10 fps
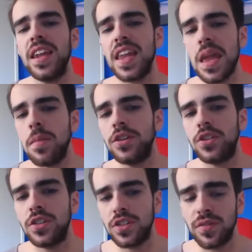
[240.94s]
in
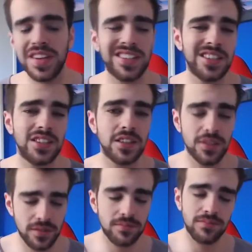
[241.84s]
images of existent
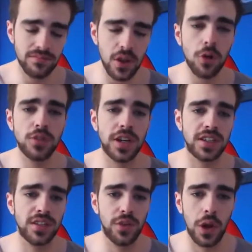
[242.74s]

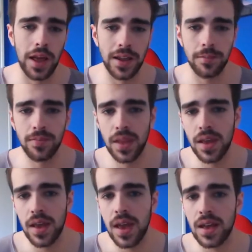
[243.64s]
objects, if you like.
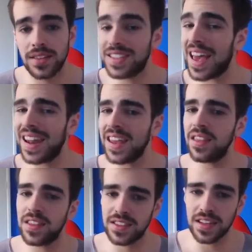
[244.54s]
Sadly,
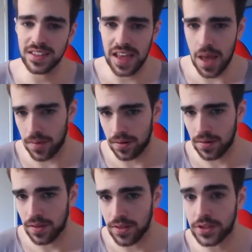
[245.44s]
this doesn't happen.
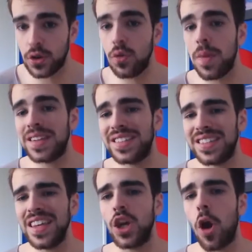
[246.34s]
The two men
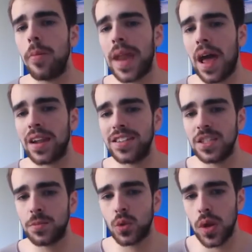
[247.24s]
seek
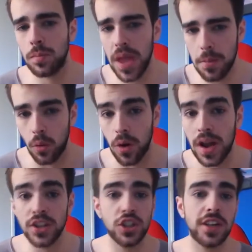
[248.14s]
commonalities between people,
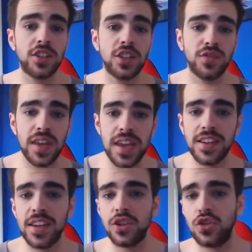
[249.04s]
gestures for
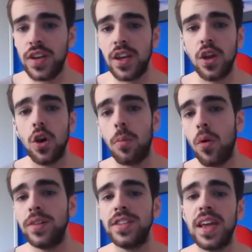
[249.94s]
eating, drinking, or
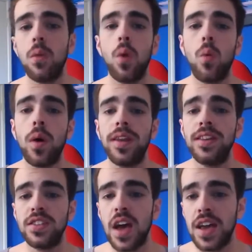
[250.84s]
pointing at what one
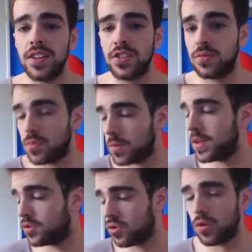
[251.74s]
desires to be
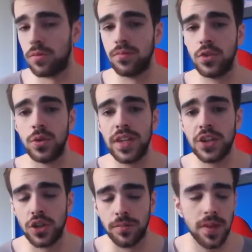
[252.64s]
drawn to
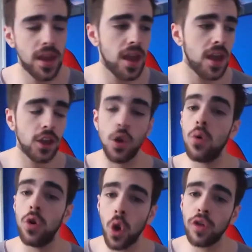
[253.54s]
attention. You know,
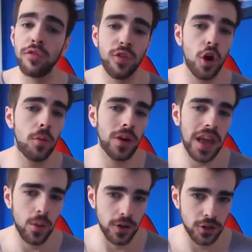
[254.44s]
non-verbal
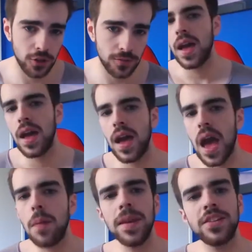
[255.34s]
language.
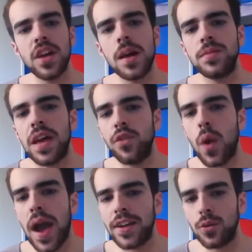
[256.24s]
How many times have you
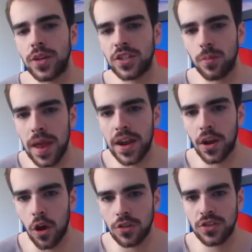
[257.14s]
had to explain a
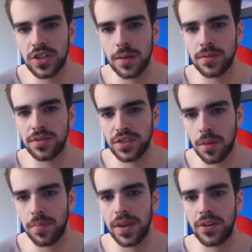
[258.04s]
concept of
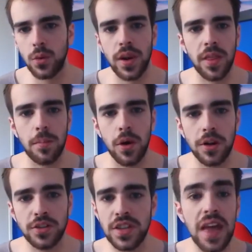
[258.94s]
something to another
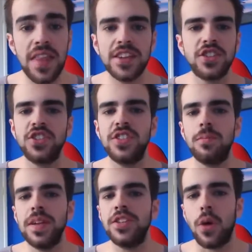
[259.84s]
person and they just
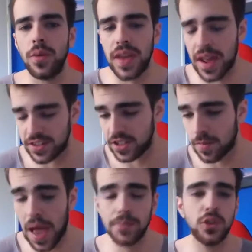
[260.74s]
simply don't get it?
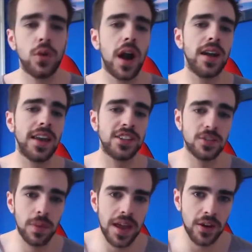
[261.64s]
Perhaps you can't
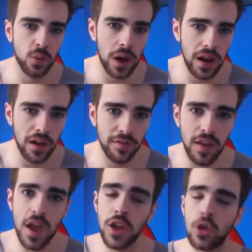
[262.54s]
explain it well enough.
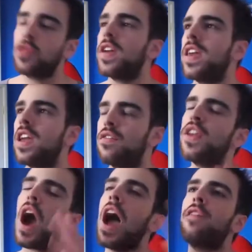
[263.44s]
You're thinking of
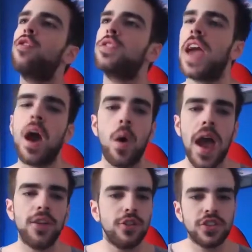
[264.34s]
the Eiffel Tower
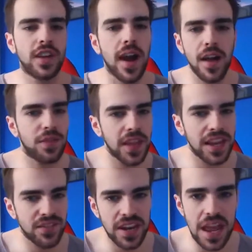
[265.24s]
and you just can't think
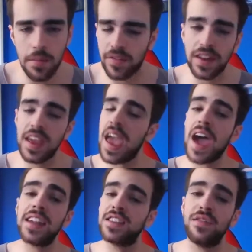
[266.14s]
of the name of it,
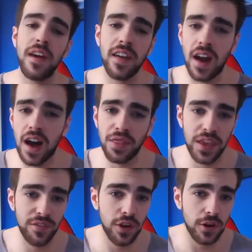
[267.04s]
and it's a very hard
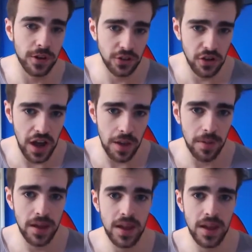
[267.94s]
thing for you to describe.